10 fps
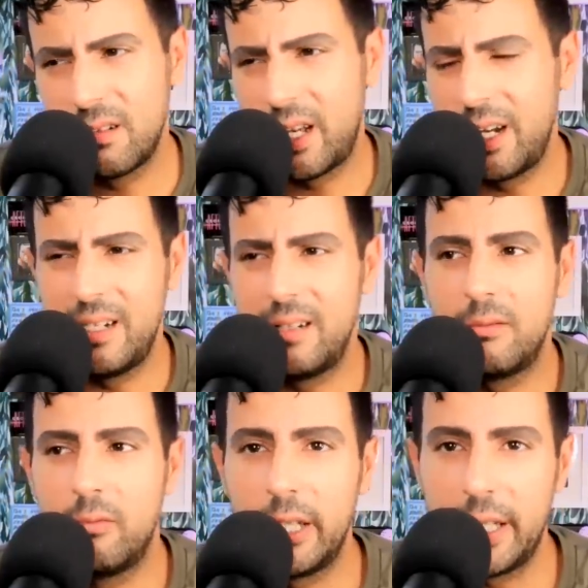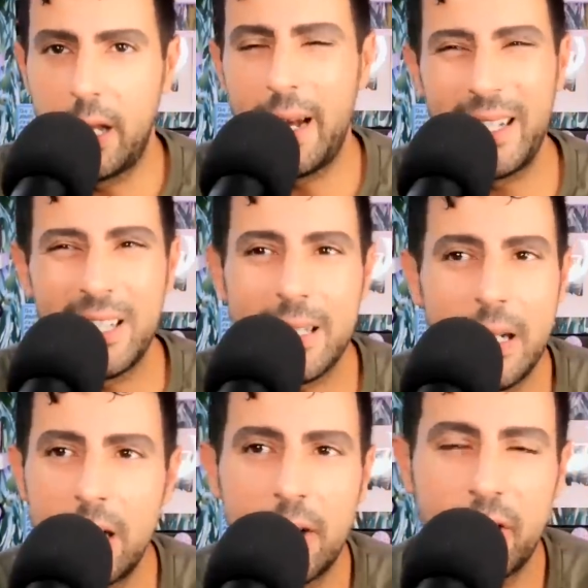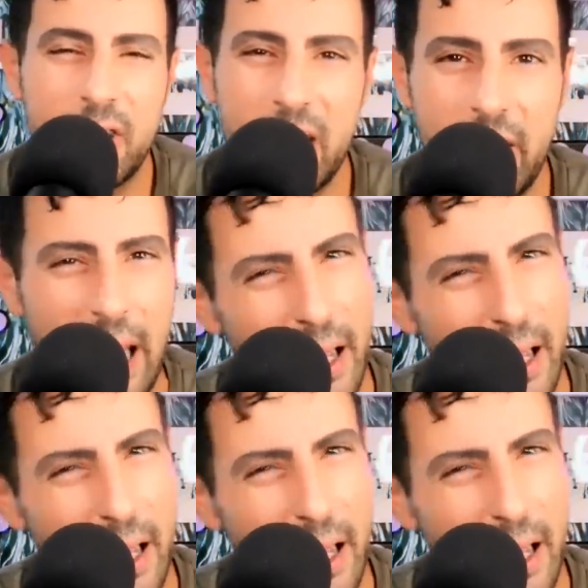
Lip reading: I didn't really, and I just didn't understand the